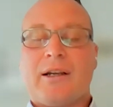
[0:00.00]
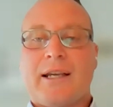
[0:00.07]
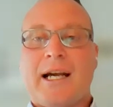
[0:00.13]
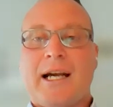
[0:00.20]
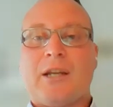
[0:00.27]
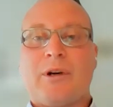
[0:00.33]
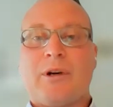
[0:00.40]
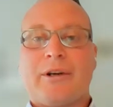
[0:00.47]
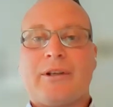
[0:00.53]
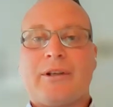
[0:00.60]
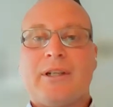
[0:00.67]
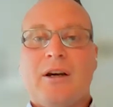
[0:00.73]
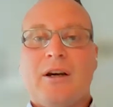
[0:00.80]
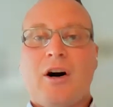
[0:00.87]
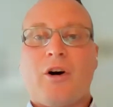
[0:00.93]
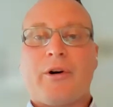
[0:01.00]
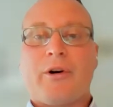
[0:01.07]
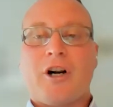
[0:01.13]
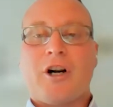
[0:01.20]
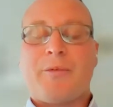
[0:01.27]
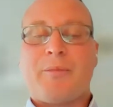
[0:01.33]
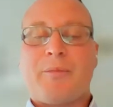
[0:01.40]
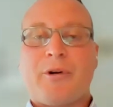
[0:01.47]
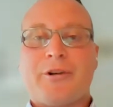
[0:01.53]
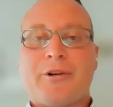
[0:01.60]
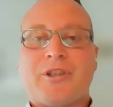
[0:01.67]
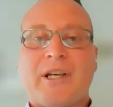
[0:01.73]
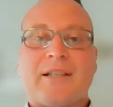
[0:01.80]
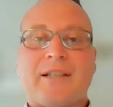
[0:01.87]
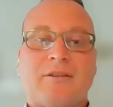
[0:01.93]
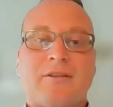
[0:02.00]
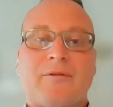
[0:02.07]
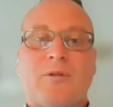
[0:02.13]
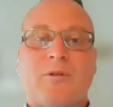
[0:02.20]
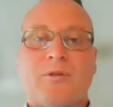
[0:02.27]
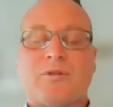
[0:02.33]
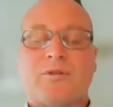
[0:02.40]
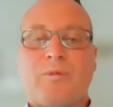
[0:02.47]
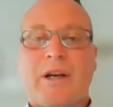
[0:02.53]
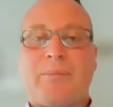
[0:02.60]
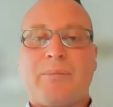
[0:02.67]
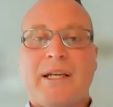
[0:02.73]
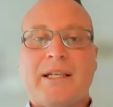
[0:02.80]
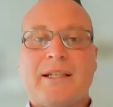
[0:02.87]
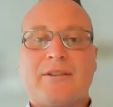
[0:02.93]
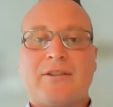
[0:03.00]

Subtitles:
Kallawa and Horry Copper projects is, of course, Red Peak.